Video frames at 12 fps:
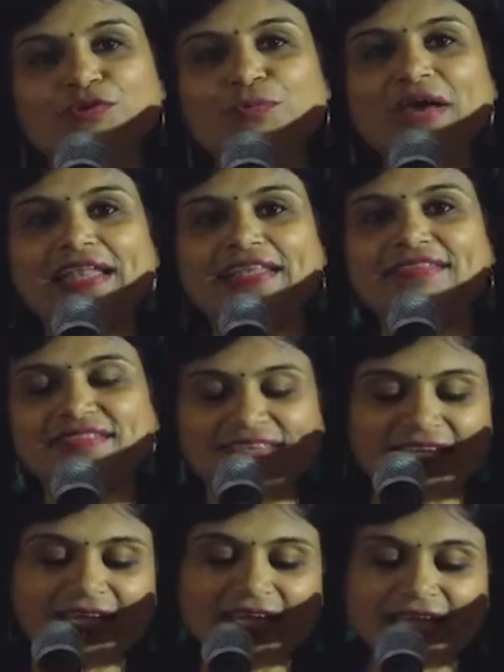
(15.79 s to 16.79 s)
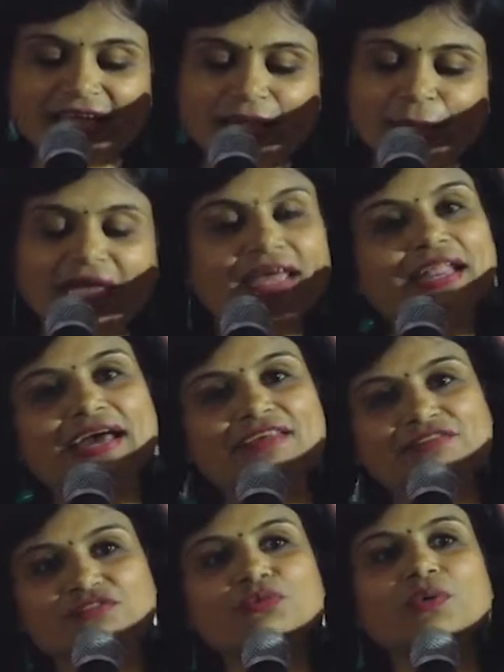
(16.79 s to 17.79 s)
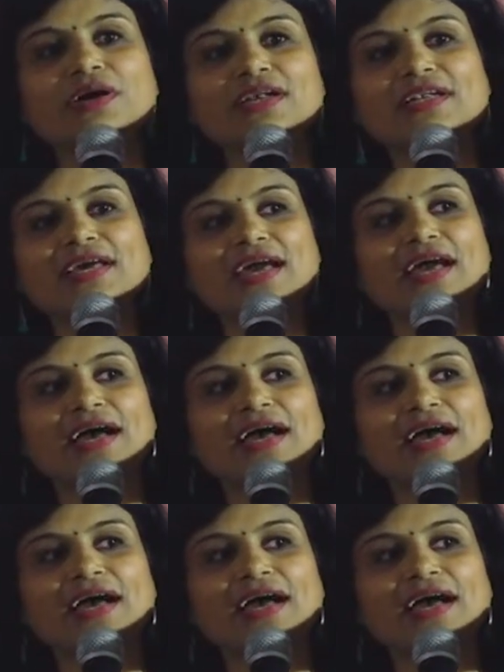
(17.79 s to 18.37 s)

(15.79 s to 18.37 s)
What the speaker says: humanity in a mechanized world.